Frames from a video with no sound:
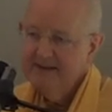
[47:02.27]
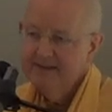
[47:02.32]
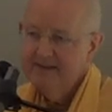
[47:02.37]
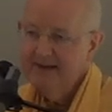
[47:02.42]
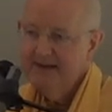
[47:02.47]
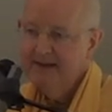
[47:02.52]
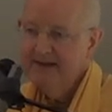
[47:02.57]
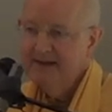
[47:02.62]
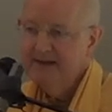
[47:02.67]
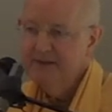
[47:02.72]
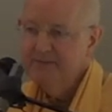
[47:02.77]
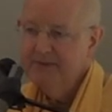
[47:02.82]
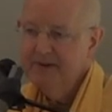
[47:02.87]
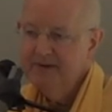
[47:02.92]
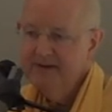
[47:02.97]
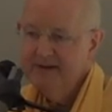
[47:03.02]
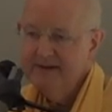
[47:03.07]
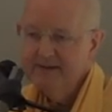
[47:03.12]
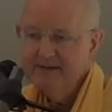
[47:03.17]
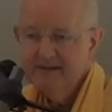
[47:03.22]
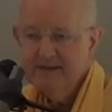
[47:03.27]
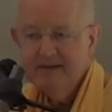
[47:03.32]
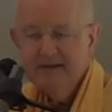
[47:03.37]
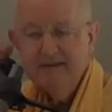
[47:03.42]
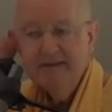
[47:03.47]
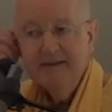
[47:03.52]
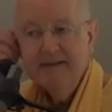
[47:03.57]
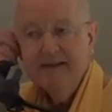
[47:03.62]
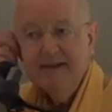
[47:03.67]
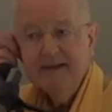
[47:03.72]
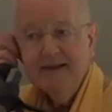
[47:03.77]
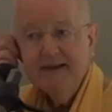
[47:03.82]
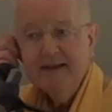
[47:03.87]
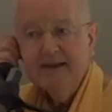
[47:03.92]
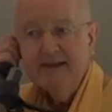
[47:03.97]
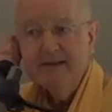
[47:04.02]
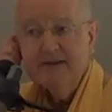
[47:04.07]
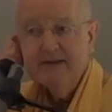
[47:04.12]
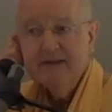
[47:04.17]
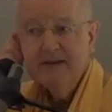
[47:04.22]
that experience
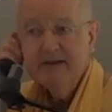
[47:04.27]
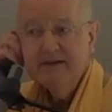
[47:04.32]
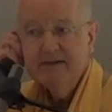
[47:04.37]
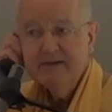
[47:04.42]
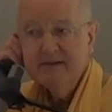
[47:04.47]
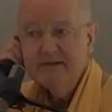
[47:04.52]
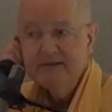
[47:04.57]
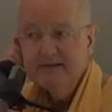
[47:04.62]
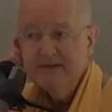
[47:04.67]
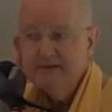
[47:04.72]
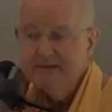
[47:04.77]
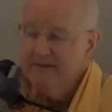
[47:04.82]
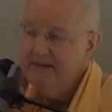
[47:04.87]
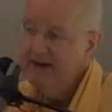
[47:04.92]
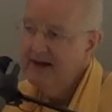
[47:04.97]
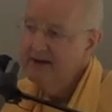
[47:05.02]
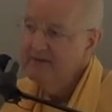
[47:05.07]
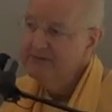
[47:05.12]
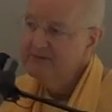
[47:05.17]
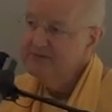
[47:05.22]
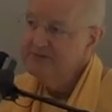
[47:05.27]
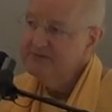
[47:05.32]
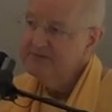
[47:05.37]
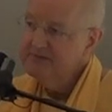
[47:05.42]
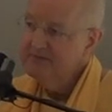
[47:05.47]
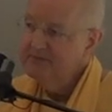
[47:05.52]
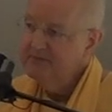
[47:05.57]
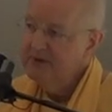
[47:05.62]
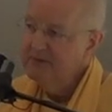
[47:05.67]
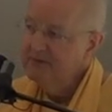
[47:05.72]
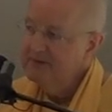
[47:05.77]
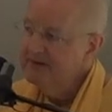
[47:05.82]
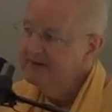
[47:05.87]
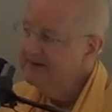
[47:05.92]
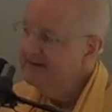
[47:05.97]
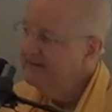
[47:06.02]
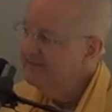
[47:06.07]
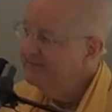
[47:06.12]
until I was we were in,